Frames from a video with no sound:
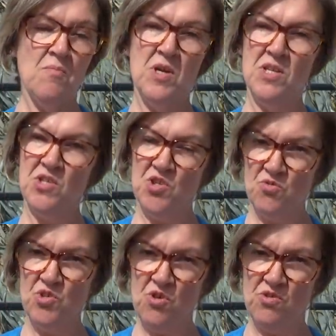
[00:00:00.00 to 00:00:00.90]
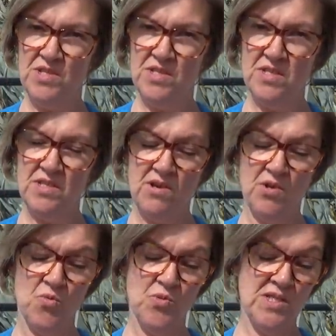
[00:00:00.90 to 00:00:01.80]
But George
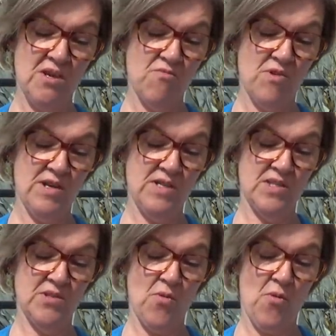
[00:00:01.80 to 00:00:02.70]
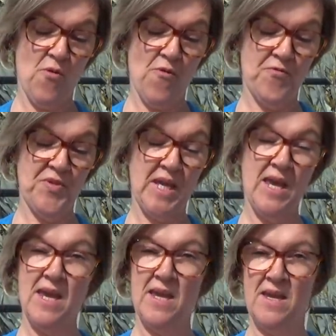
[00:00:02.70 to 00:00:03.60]
Constantine also writes of the
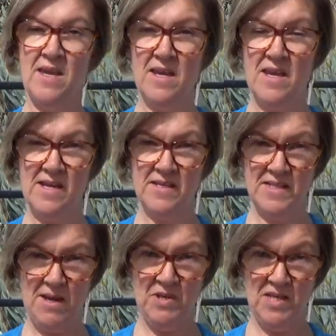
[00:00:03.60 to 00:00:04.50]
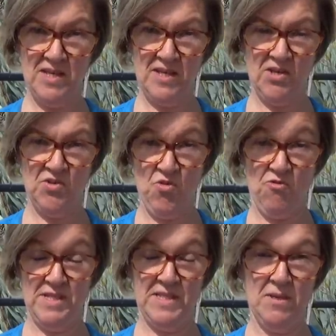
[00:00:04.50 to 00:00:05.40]
king examining
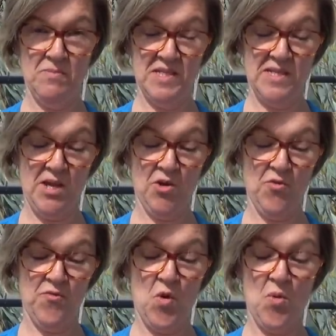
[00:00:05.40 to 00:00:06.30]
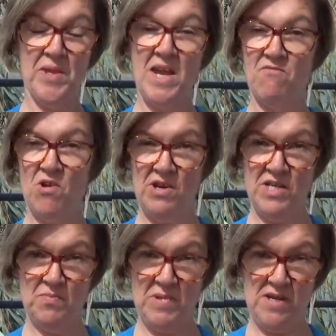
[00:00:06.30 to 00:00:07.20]
Norris himself on their
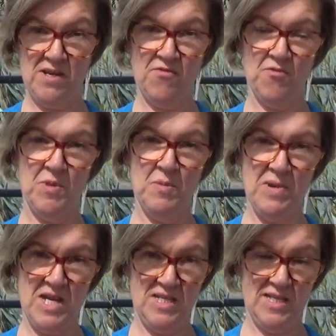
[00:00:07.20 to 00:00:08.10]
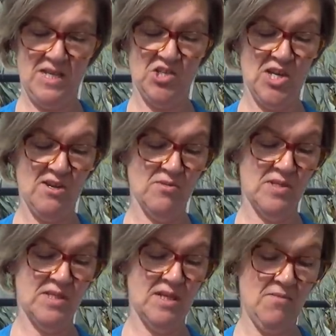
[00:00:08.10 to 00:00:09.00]
ride back from the May Day
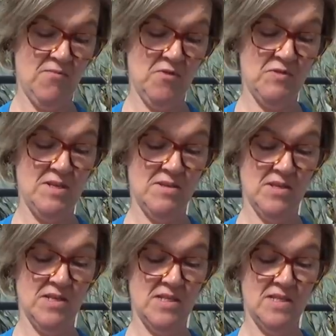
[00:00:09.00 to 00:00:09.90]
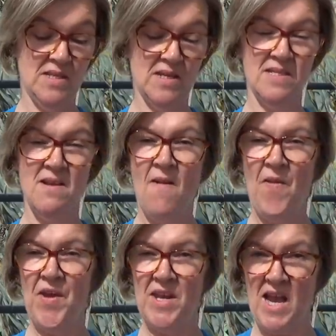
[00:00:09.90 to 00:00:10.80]
joust in 1536,
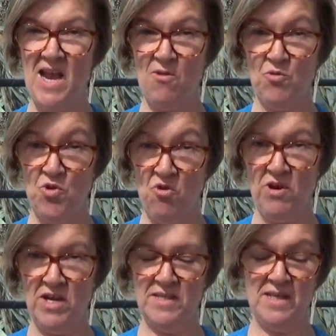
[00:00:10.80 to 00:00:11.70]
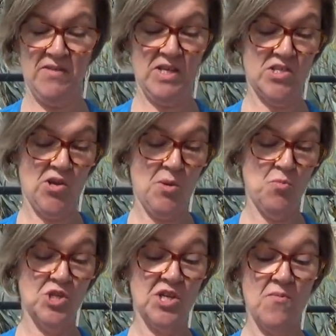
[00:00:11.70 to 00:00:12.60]
and how Norris at that time
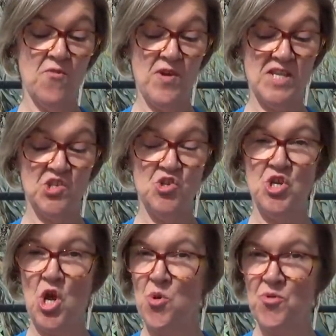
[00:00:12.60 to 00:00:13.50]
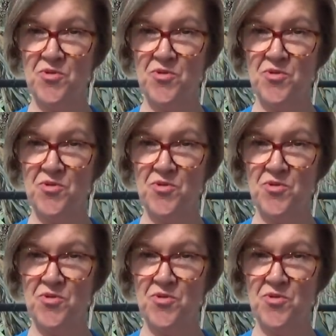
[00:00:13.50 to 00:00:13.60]
would confess no